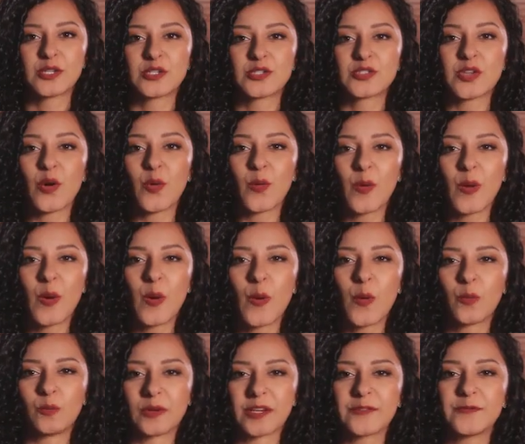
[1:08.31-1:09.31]
So,
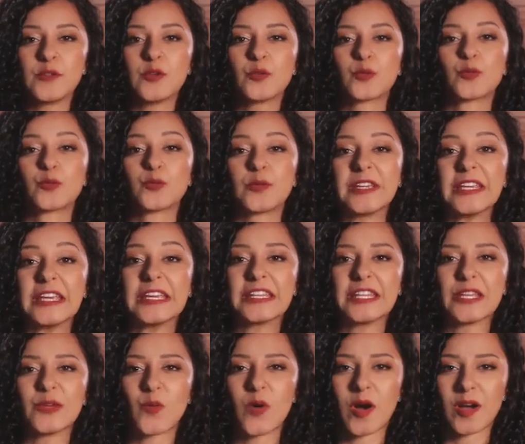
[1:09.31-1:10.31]
what if you
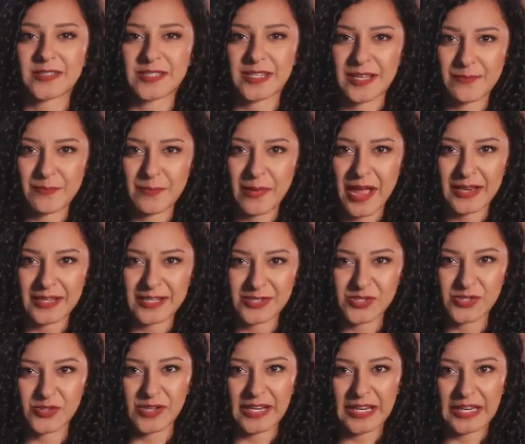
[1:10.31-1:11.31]
really want to combine a
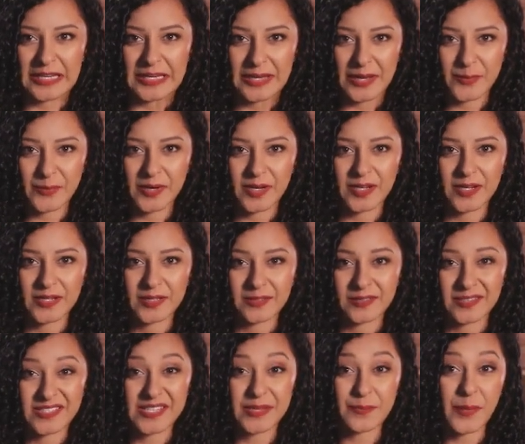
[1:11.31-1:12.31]
string and a number?
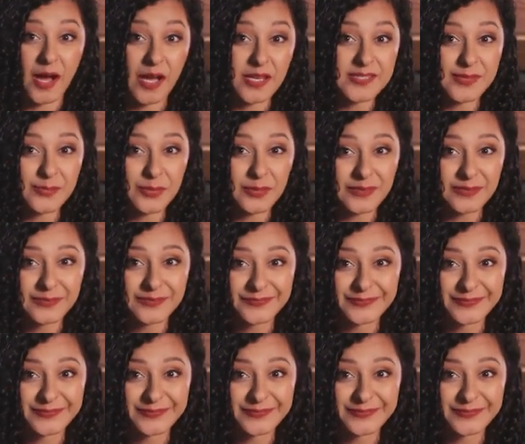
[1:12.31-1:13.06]
Is it possible?